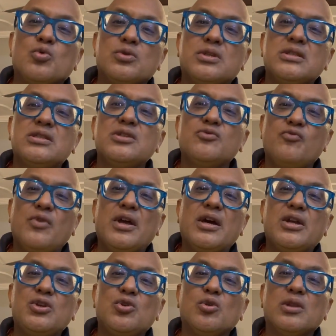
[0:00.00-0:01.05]
This is
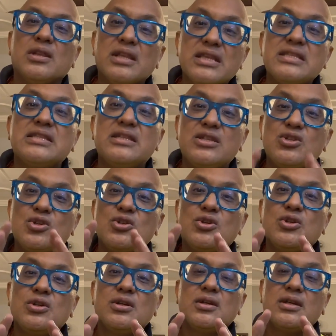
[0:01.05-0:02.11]
where your list
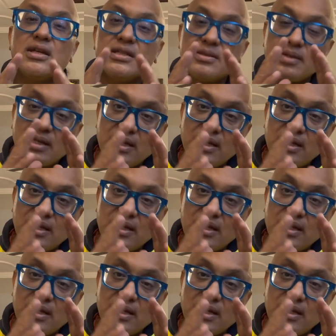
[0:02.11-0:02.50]
is